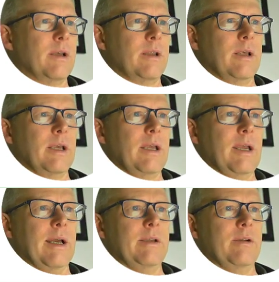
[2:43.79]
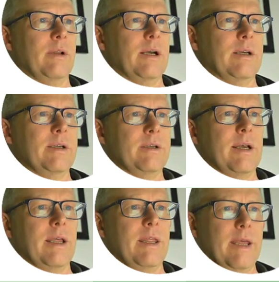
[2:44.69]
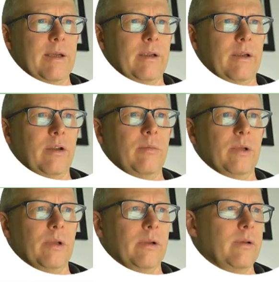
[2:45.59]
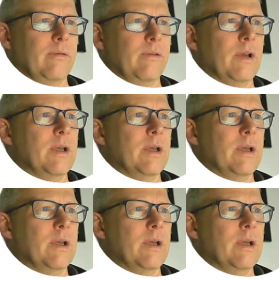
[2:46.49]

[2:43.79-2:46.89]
the annualized, and then a cumulative.